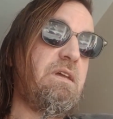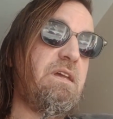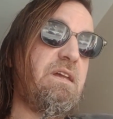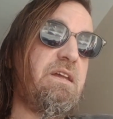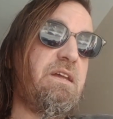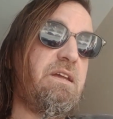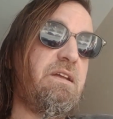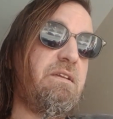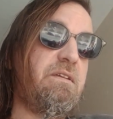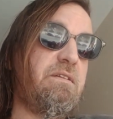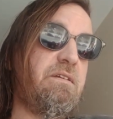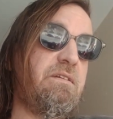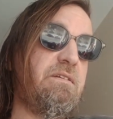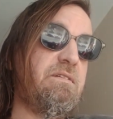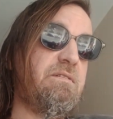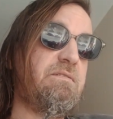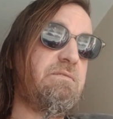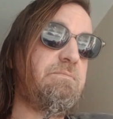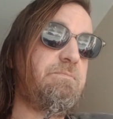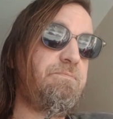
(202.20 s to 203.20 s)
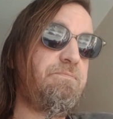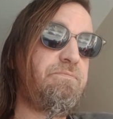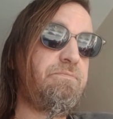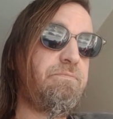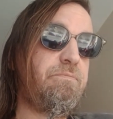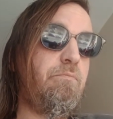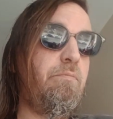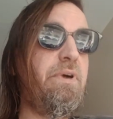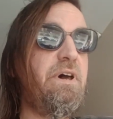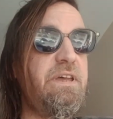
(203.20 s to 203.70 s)
And,
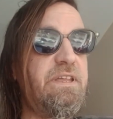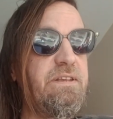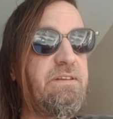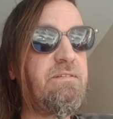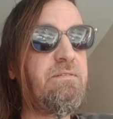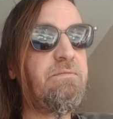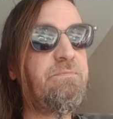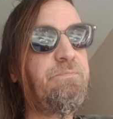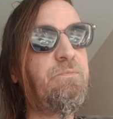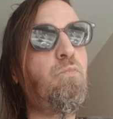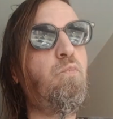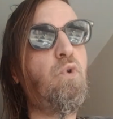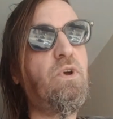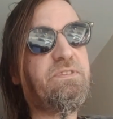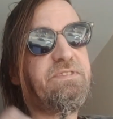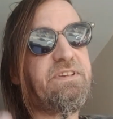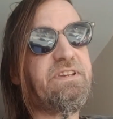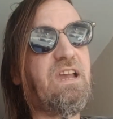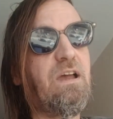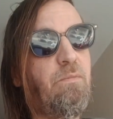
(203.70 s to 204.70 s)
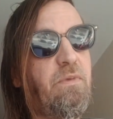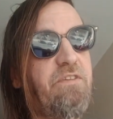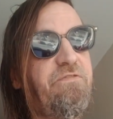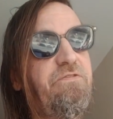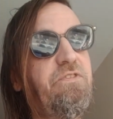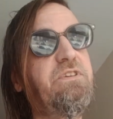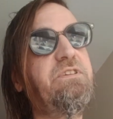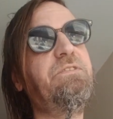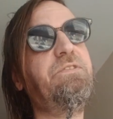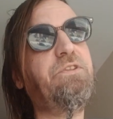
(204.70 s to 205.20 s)
but once I got my
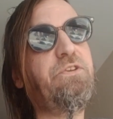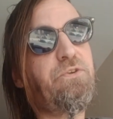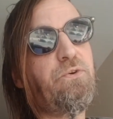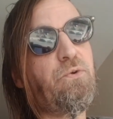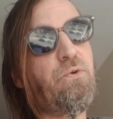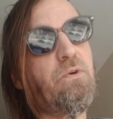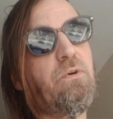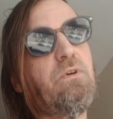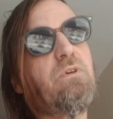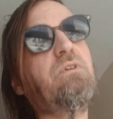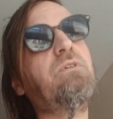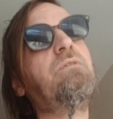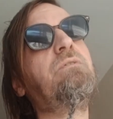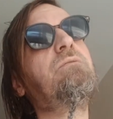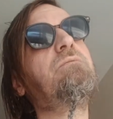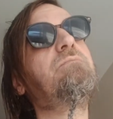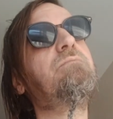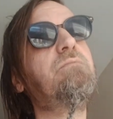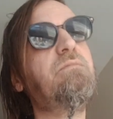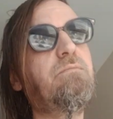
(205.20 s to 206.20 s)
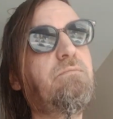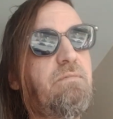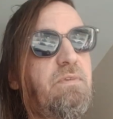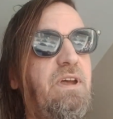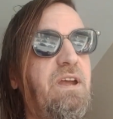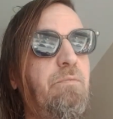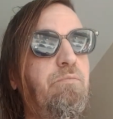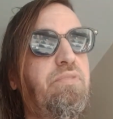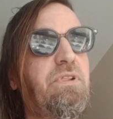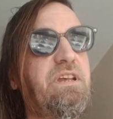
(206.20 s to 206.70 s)
foot in the door,
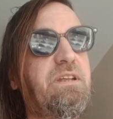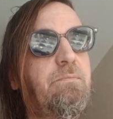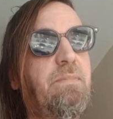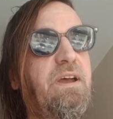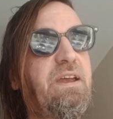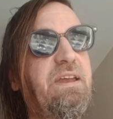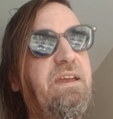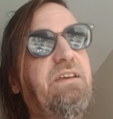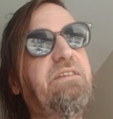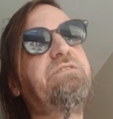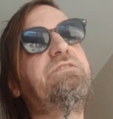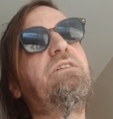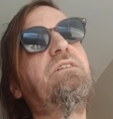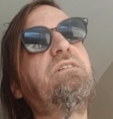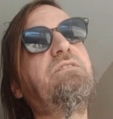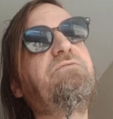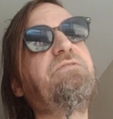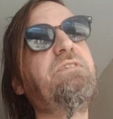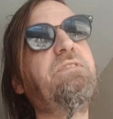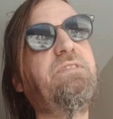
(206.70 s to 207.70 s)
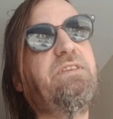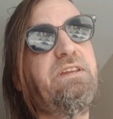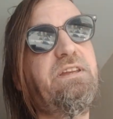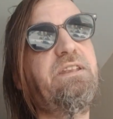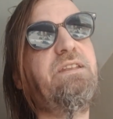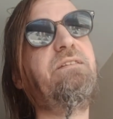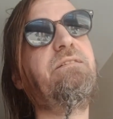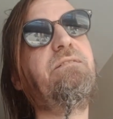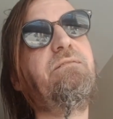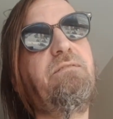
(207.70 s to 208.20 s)
I played my ass off, and
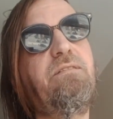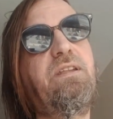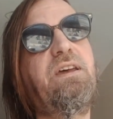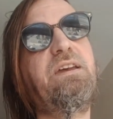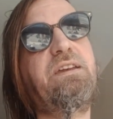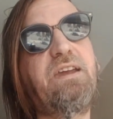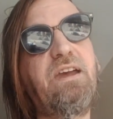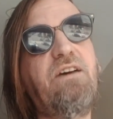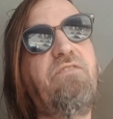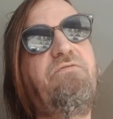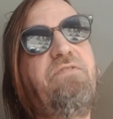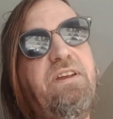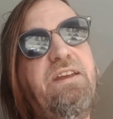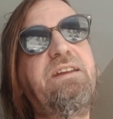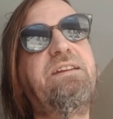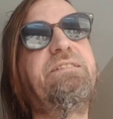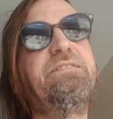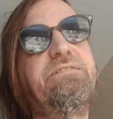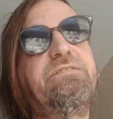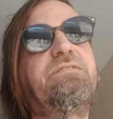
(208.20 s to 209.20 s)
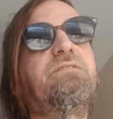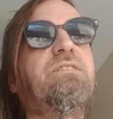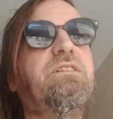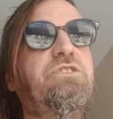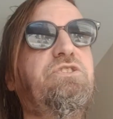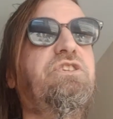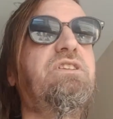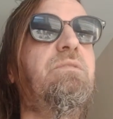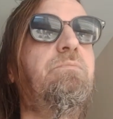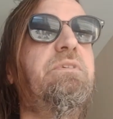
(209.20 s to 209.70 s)
then I got fans
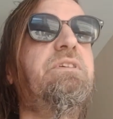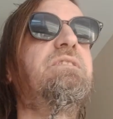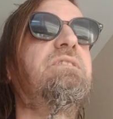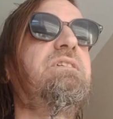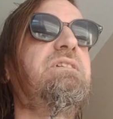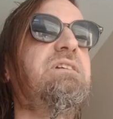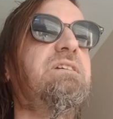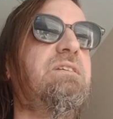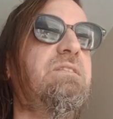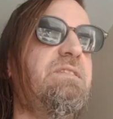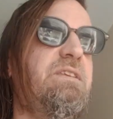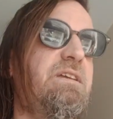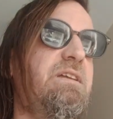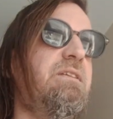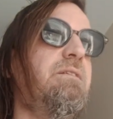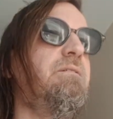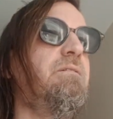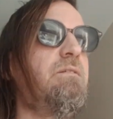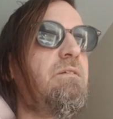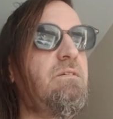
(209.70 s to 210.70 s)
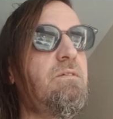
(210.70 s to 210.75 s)
legitimately, and then,